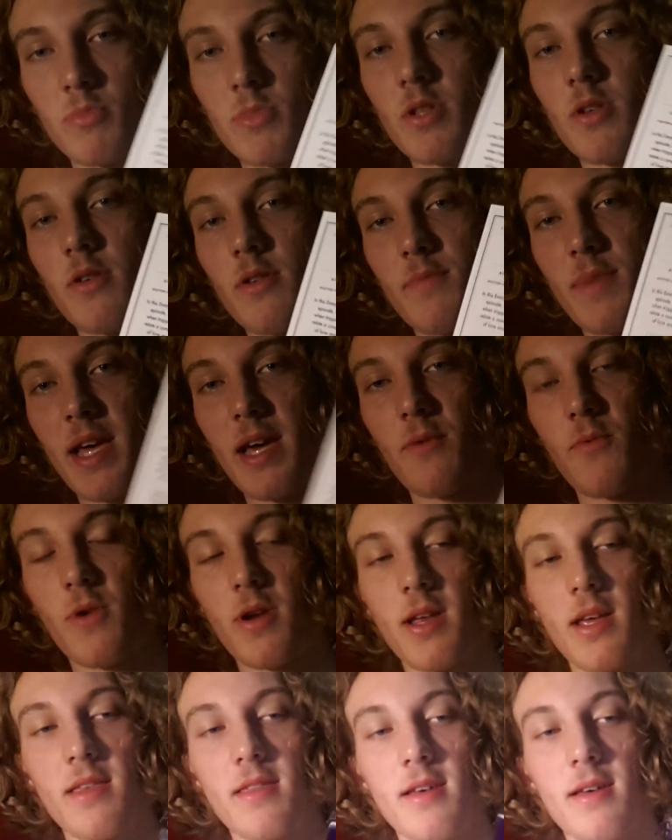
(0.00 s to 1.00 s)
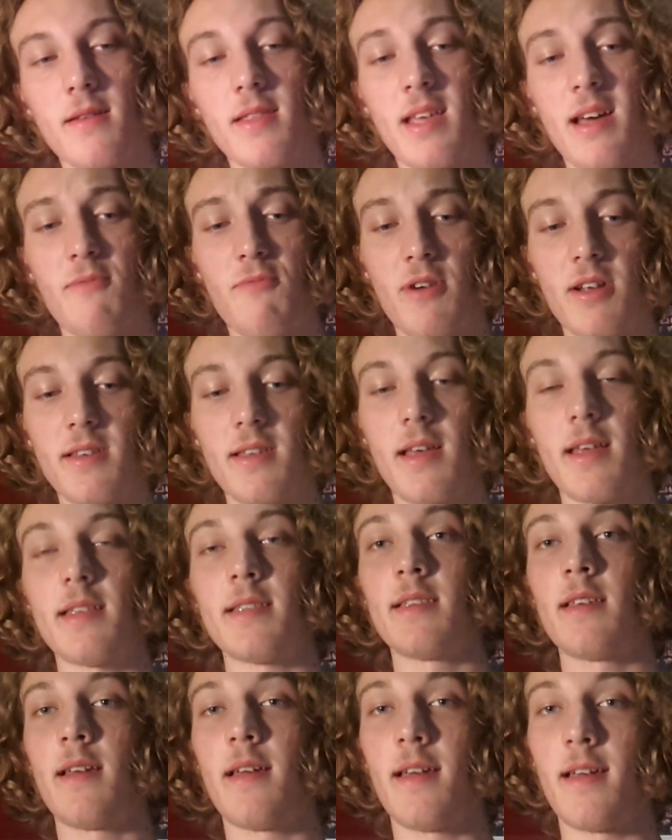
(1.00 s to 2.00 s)
not a bad one either. That one
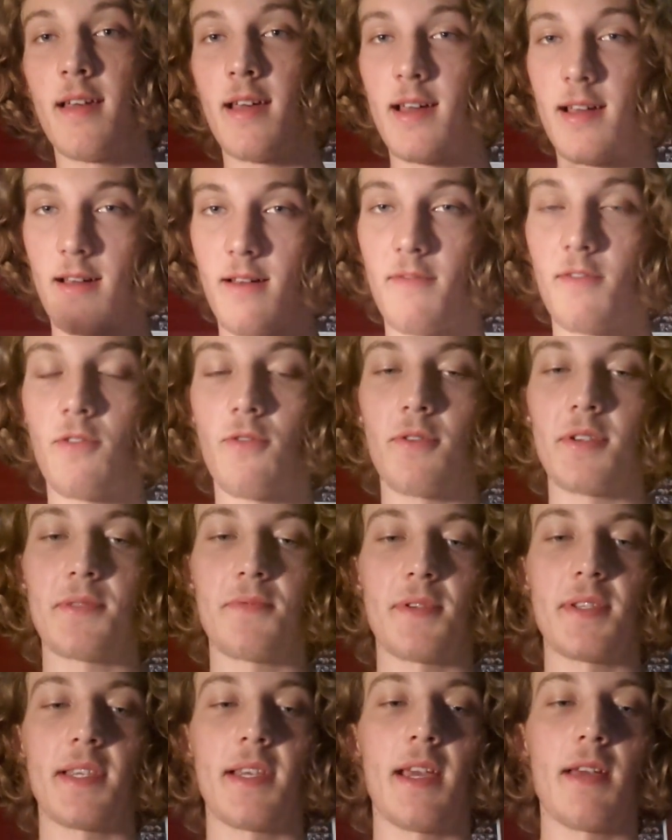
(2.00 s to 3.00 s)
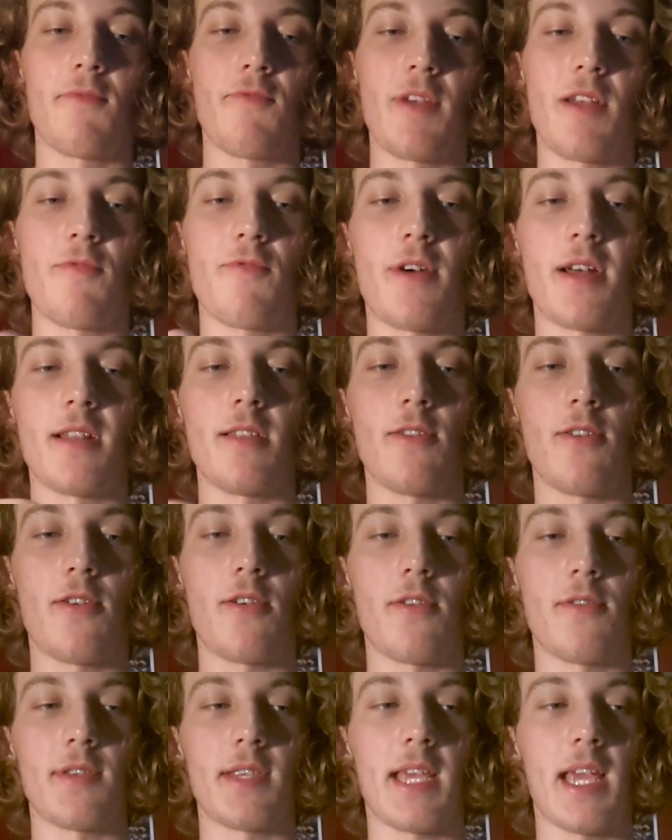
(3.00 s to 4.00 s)
does, of course, once again, rerun a
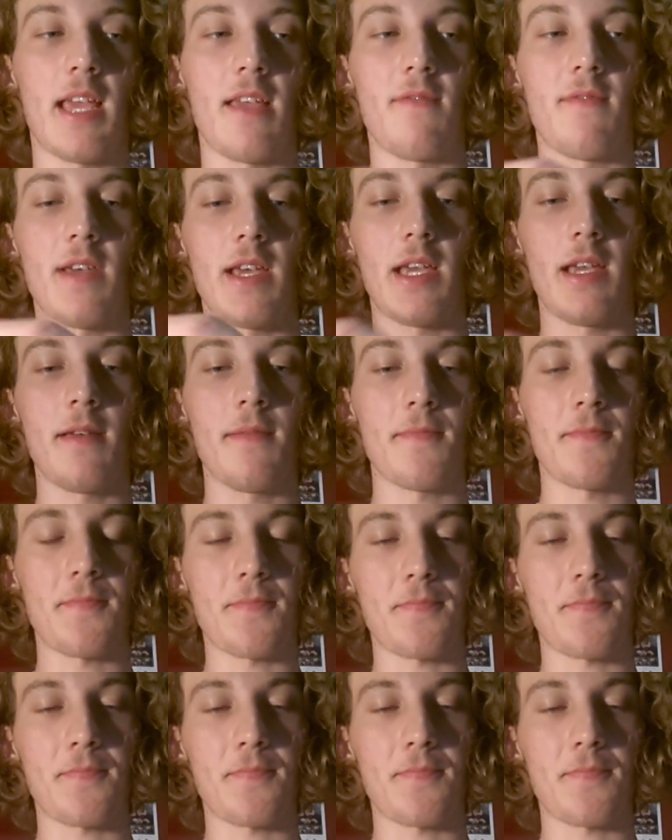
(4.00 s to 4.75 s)
lot on TV.